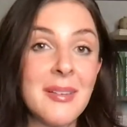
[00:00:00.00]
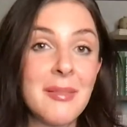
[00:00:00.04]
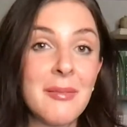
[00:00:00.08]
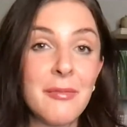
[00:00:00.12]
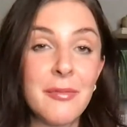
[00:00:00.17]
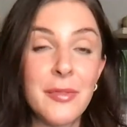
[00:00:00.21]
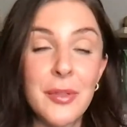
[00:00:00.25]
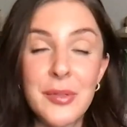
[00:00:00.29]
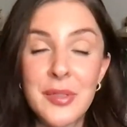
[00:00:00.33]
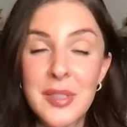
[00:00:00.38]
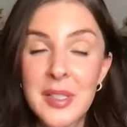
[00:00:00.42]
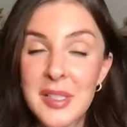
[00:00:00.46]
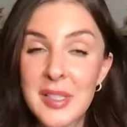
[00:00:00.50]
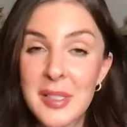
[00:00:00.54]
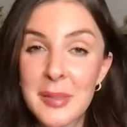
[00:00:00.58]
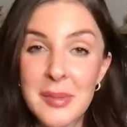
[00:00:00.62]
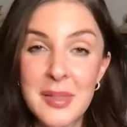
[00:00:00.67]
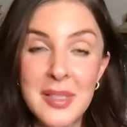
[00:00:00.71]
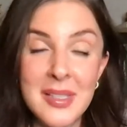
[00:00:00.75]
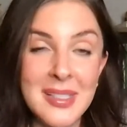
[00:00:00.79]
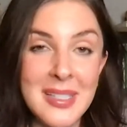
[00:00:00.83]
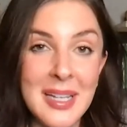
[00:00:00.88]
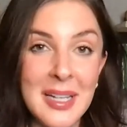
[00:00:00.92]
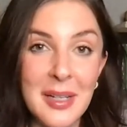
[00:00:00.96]
food system
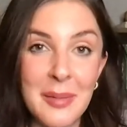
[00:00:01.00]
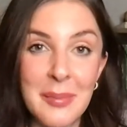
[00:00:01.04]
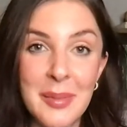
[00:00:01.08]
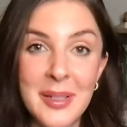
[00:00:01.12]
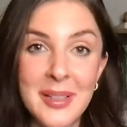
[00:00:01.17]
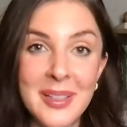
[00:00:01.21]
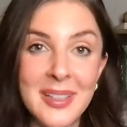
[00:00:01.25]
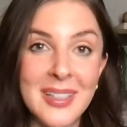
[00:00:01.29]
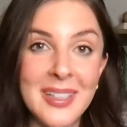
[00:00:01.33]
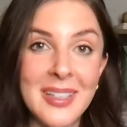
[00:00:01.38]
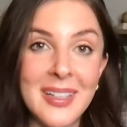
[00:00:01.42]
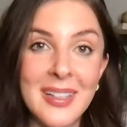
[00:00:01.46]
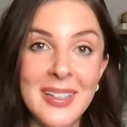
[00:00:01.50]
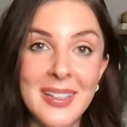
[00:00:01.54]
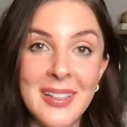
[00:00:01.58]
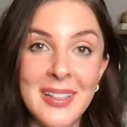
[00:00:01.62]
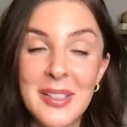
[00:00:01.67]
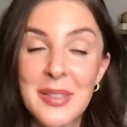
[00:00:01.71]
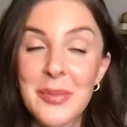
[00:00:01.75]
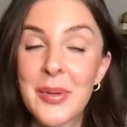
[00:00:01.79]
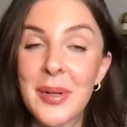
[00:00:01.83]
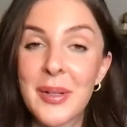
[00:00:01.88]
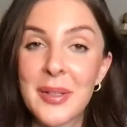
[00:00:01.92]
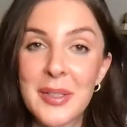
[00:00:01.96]
sustainability,
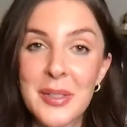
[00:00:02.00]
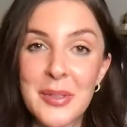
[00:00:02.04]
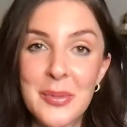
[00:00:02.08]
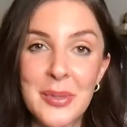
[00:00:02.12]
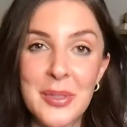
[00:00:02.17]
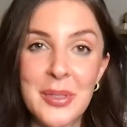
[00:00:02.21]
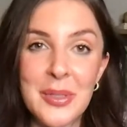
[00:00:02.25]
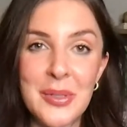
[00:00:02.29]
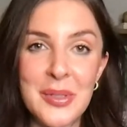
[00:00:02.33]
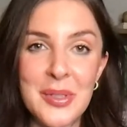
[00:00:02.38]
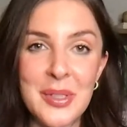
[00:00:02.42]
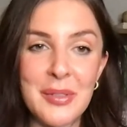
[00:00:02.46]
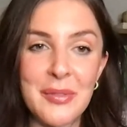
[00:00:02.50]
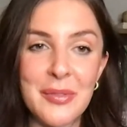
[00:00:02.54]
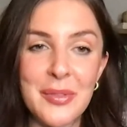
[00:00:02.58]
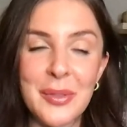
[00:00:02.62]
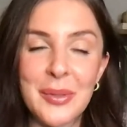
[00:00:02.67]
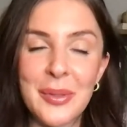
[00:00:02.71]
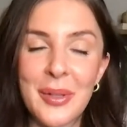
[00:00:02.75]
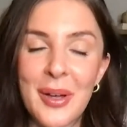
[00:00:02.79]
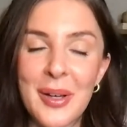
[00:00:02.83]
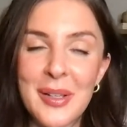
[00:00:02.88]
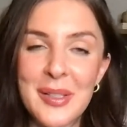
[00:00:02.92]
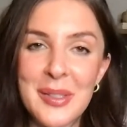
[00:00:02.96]
as well as reducing
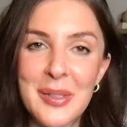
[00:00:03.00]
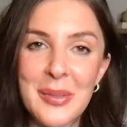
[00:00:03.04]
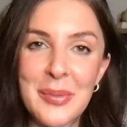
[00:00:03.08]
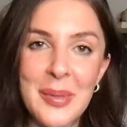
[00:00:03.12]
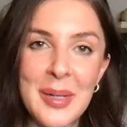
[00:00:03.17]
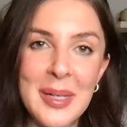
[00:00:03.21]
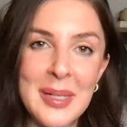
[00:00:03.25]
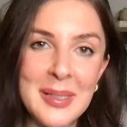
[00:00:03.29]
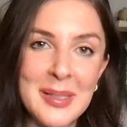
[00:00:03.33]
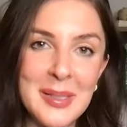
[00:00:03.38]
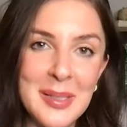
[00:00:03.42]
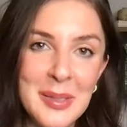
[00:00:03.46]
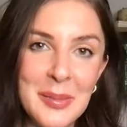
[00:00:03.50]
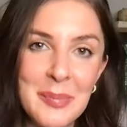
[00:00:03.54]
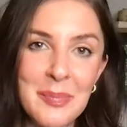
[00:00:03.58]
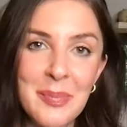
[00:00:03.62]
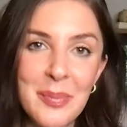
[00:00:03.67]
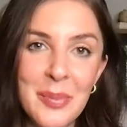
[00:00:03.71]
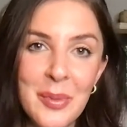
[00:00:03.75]
food loss and waste.